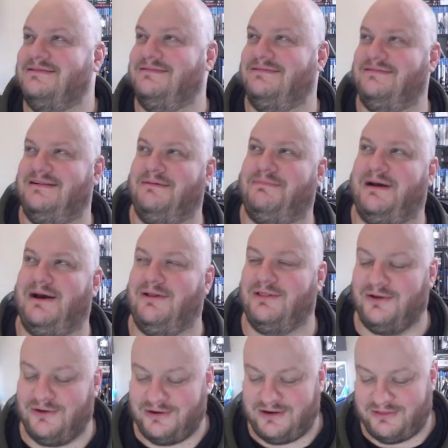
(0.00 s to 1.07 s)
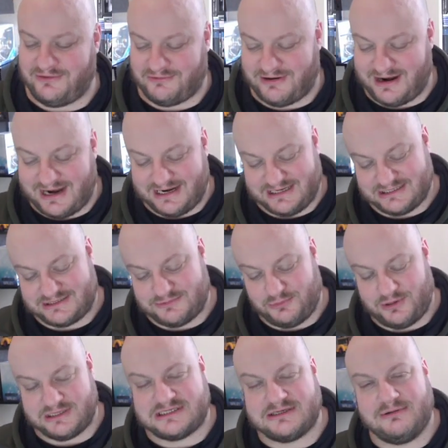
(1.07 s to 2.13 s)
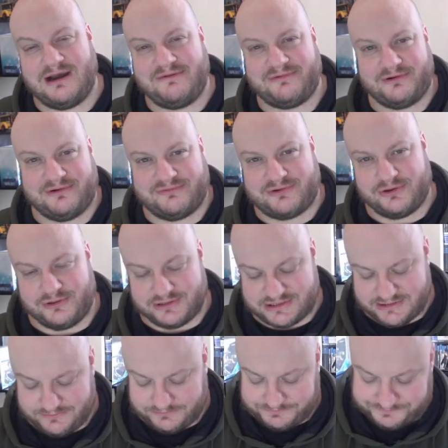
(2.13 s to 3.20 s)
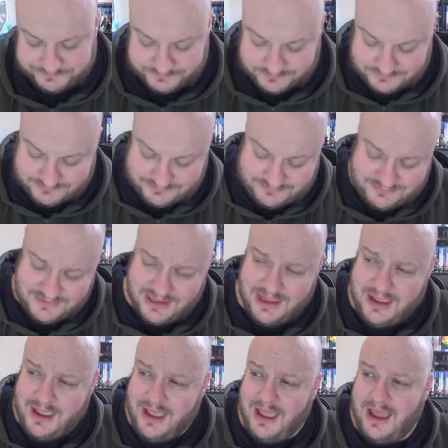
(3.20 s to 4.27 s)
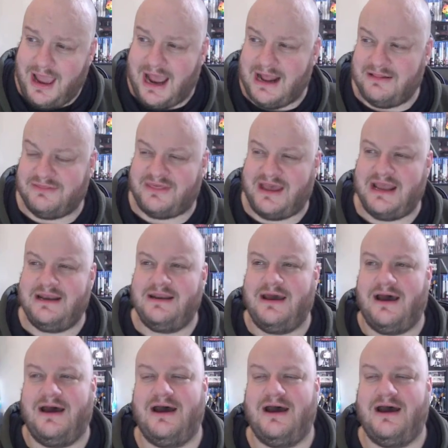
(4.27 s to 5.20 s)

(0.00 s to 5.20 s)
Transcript: about Lord of the Rings whatsoever, of course. And then uh,